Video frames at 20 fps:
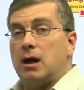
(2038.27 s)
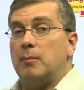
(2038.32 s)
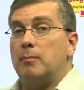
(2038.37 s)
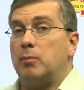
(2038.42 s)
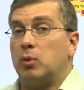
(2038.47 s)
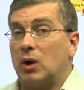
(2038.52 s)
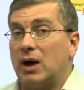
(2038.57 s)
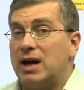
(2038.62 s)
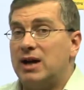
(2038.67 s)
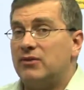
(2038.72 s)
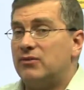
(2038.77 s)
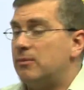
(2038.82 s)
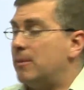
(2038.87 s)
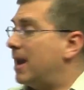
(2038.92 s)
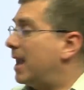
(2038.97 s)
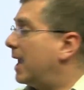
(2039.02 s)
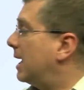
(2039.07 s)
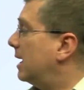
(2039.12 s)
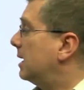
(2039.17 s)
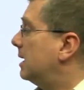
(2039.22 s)
a brave
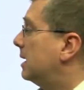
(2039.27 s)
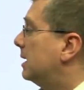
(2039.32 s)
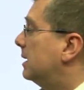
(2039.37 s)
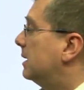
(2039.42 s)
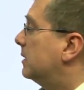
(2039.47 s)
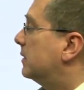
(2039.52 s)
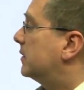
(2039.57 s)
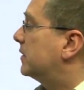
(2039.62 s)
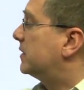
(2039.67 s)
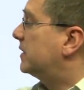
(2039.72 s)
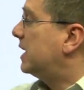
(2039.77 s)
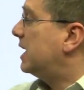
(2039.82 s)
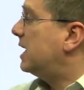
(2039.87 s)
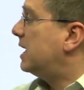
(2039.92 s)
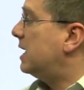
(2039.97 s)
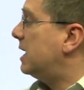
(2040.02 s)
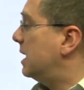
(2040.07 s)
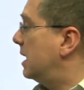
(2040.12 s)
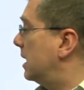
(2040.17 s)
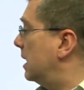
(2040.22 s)
man.
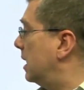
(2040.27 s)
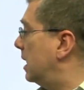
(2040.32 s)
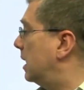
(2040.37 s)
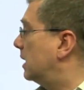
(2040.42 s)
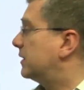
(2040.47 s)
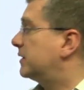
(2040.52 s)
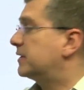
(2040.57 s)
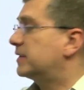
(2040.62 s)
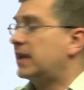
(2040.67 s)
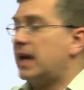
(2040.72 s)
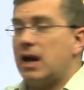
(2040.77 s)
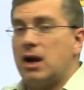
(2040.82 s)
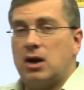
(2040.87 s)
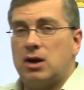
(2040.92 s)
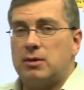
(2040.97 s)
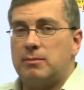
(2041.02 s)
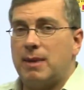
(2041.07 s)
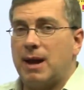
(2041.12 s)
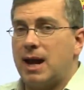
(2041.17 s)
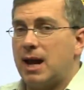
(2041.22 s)
C, a
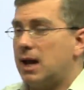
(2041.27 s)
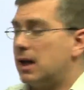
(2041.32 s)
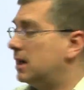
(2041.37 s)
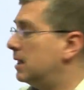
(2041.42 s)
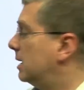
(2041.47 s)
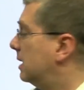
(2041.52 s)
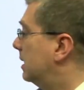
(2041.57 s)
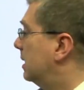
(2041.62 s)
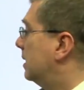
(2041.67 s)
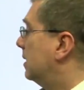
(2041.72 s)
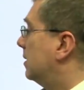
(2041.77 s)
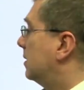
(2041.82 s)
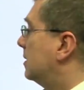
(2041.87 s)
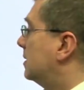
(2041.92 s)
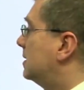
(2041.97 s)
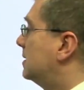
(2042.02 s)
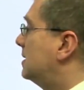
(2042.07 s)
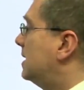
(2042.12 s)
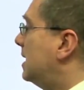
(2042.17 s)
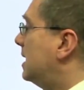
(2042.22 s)
scared man.
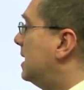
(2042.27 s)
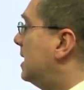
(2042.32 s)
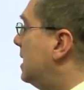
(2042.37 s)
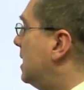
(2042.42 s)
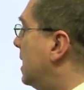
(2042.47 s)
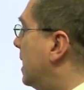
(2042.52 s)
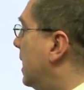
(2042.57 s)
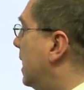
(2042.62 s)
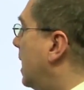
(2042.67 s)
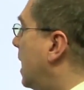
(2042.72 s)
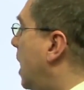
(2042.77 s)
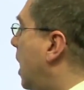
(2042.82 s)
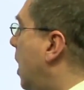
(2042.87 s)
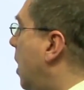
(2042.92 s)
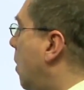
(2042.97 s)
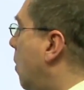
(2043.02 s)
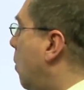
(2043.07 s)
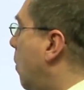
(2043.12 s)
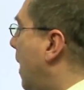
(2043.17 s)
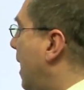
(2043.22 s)
D,
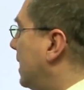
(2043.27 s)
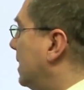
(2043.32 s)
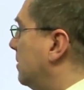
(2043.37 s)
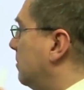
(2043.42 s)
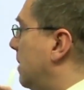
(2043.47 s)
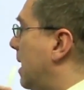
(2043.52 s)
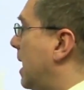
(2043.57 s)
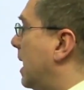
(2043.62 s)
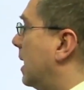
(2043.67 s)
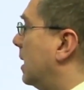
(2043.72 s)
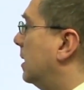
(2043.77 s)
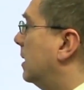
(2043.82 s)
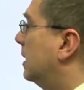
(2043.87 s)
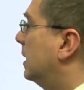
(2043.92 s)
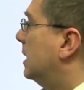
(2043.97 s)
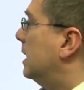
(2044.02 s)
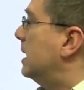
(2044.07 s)
a white man.